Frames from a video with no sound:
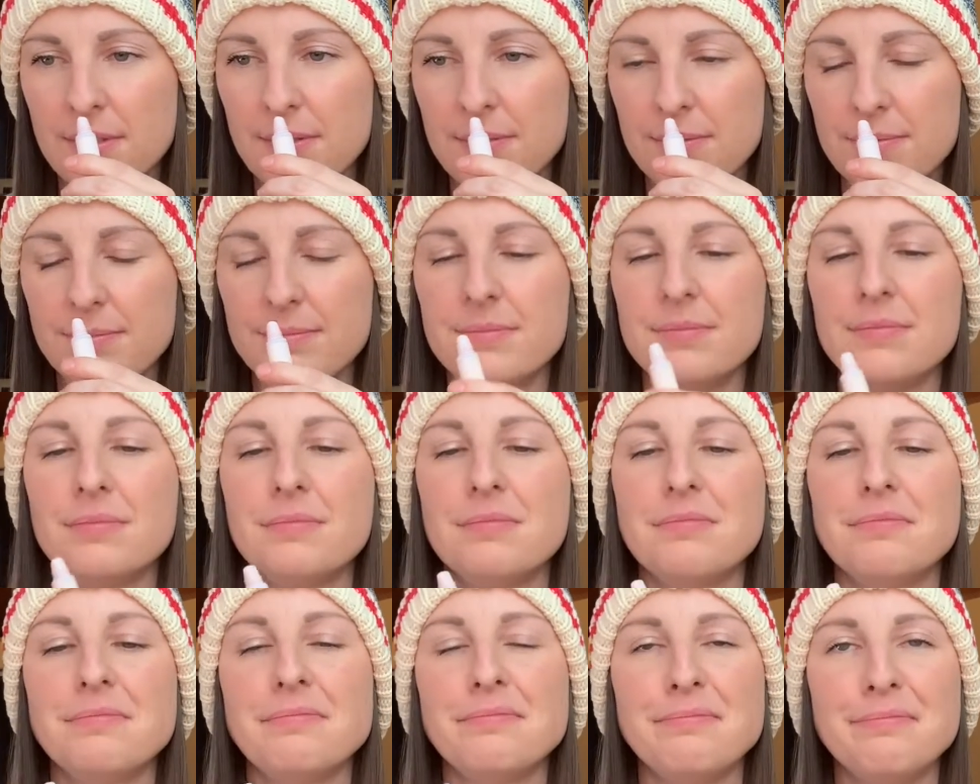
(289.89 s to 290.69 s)
it.
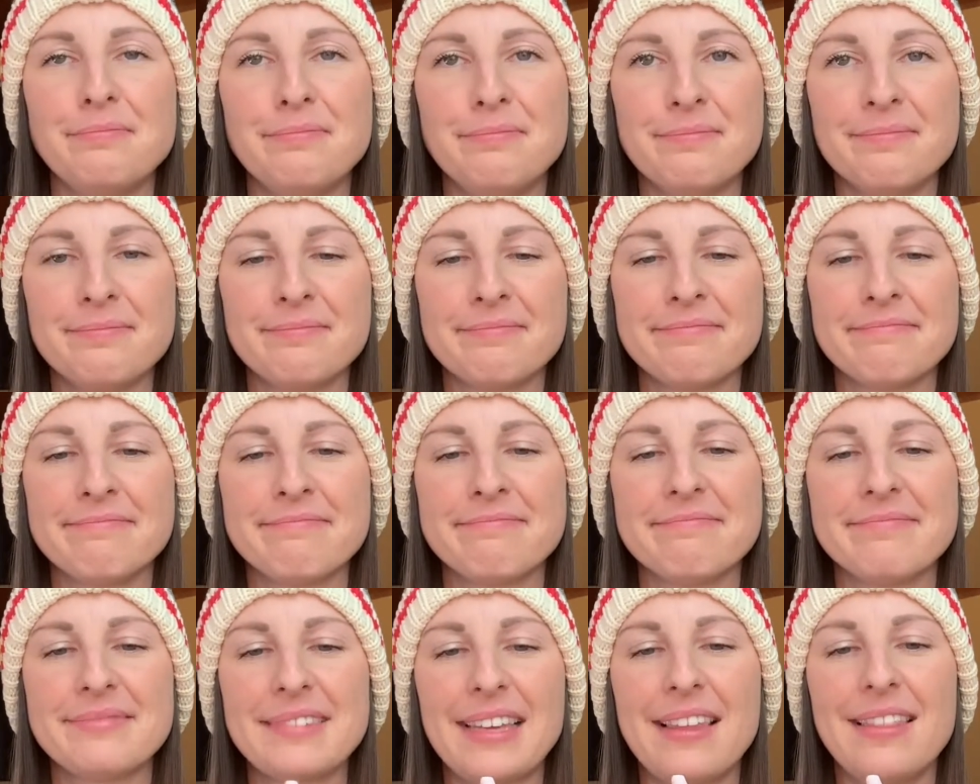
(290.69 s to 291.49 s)
Mmm
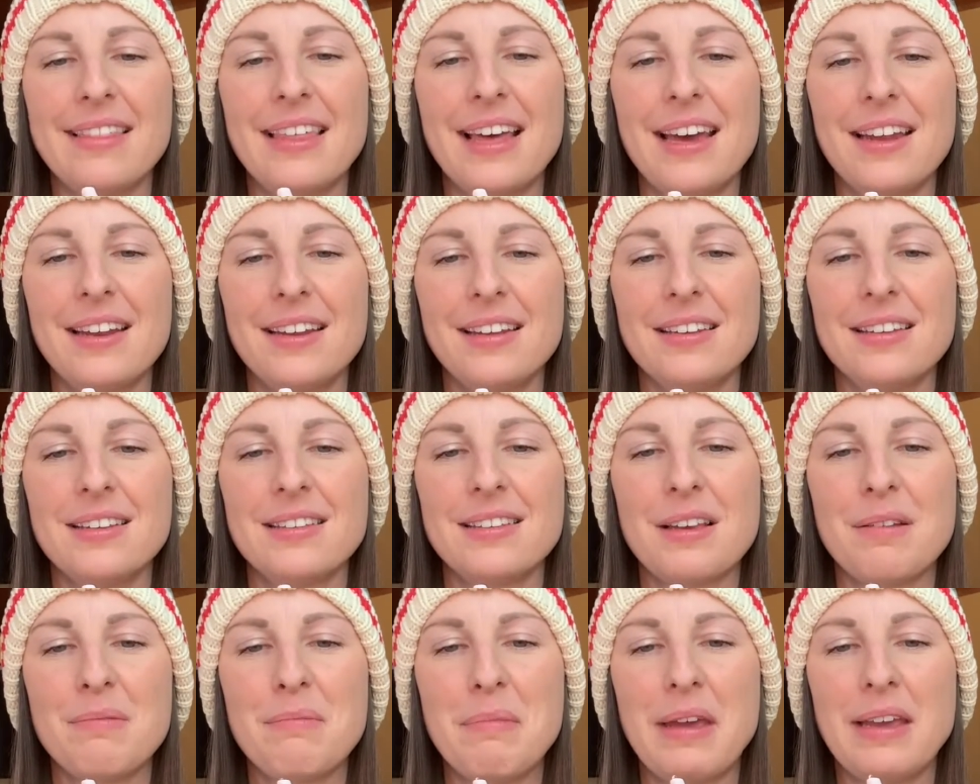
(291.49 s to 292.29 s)
that is
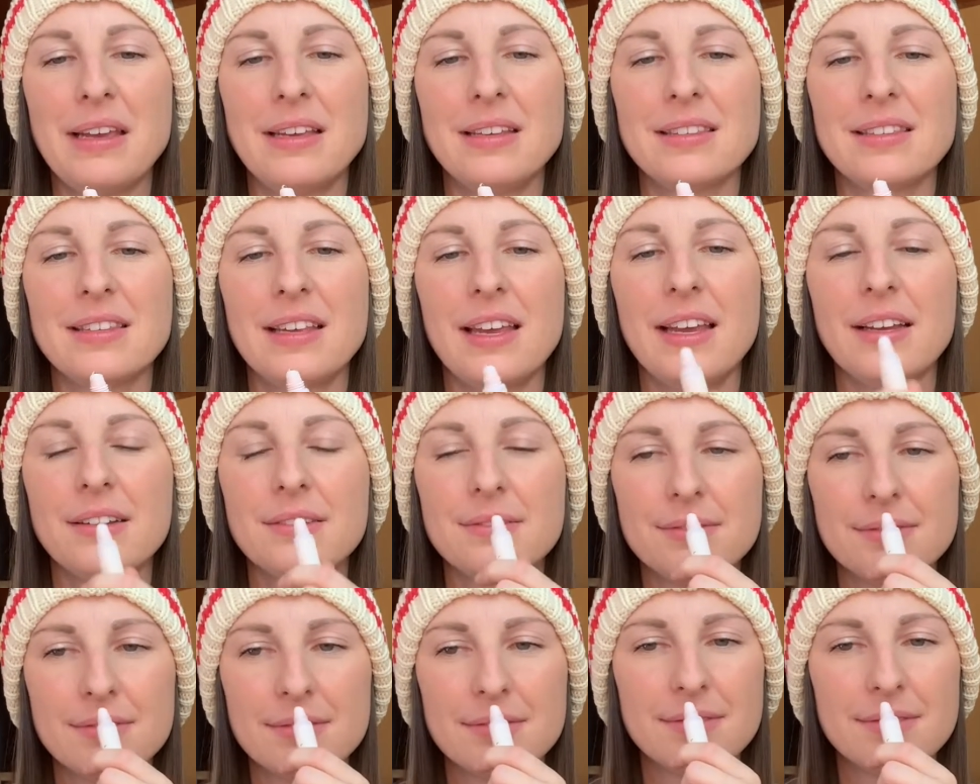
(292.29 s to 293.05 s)
amazing.